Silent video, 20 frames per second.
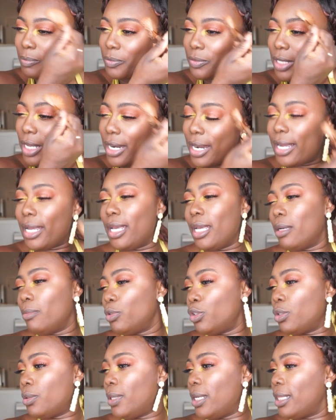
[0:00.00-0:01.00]
And I
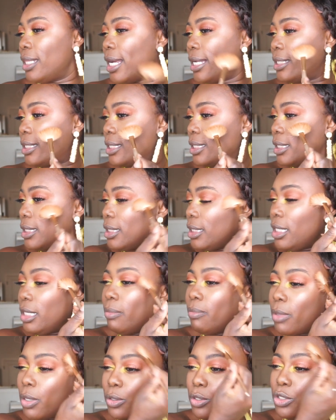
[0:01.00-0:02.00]
am doing that C
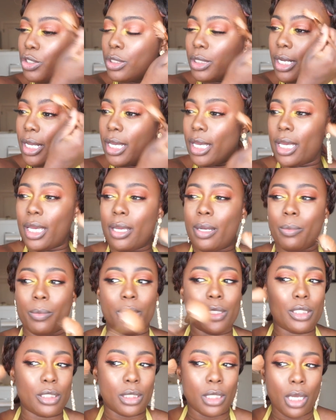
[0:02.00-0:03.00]
motion,
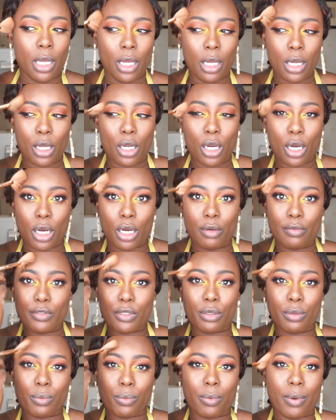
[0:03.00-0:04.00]
which curves
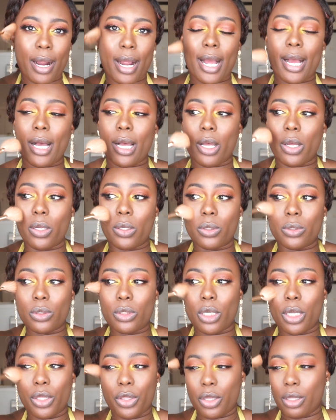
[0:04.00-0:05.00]
around
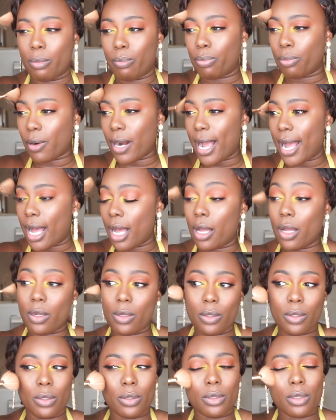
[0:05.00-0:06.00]
the
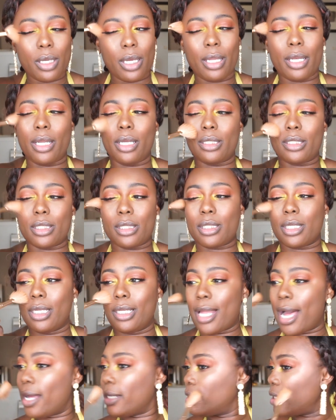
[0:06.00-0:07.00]
brow, and it just
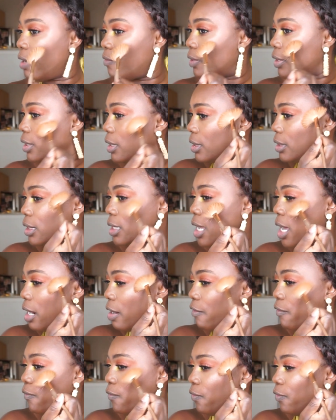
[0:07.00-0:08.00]
allows everything to kind
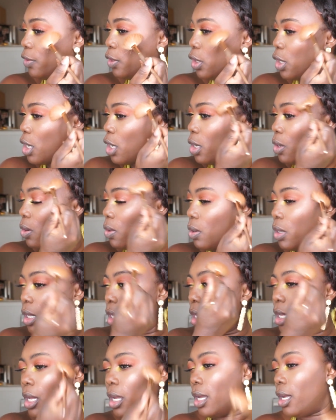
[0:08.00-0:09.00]
of flow
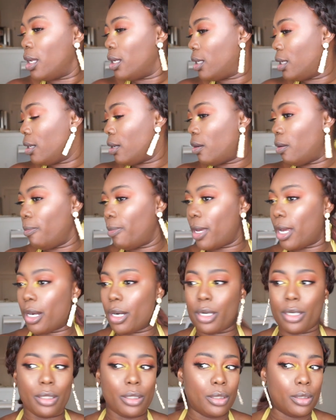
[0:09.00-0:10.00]
a little
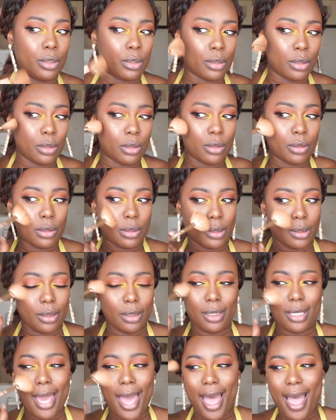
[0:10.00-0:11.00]
better.
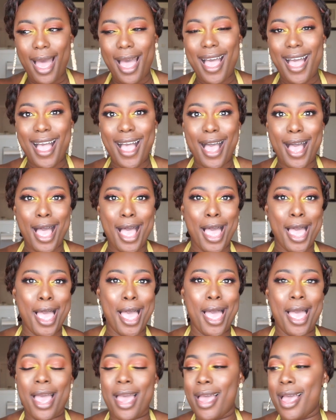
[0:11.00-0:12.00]

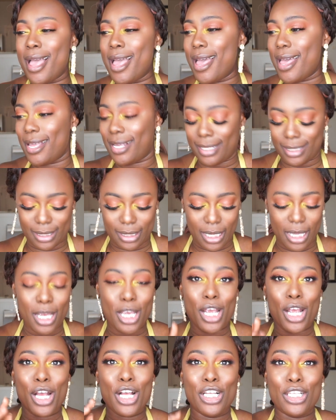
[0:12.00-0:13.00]
Yes!
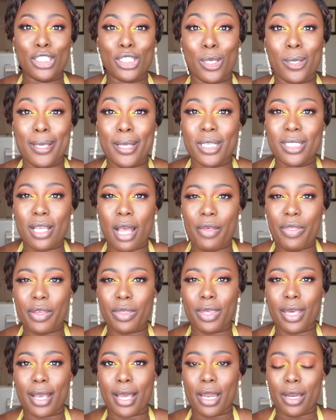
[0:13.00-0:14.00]
So here's the other
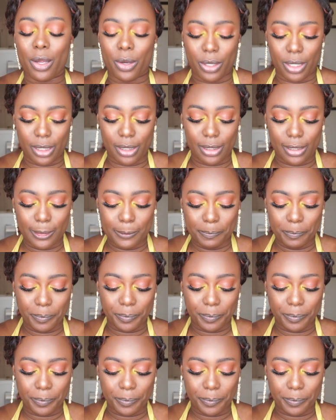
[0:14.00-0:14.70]
thing I noticed.